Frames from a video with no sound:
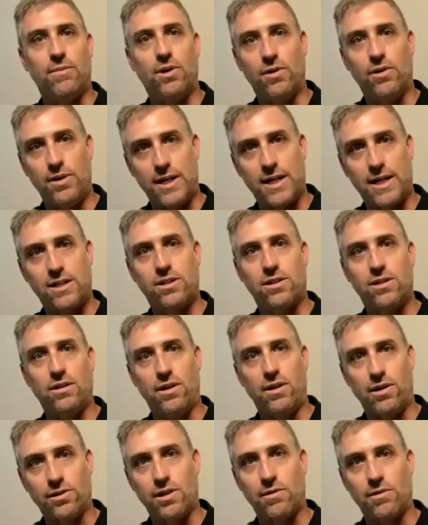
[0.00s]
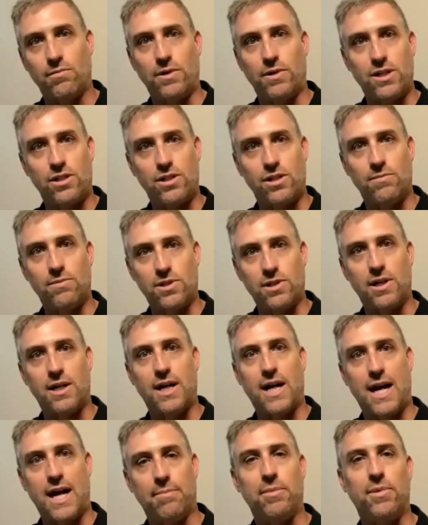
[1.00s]
Her next long term relationship is going to
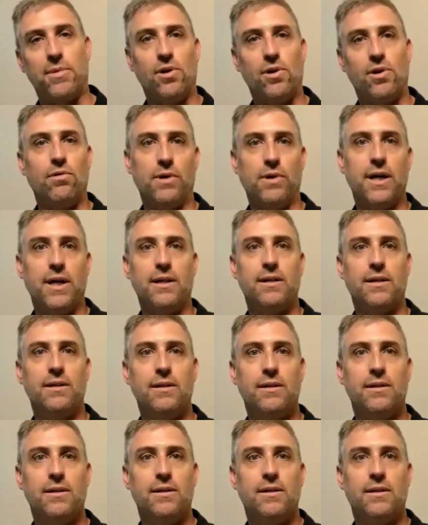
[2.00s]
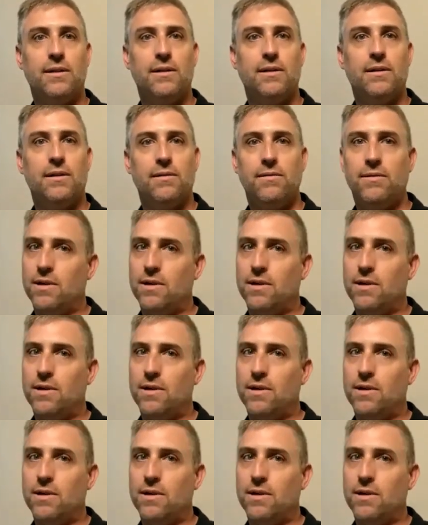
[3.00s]
happen her way. No,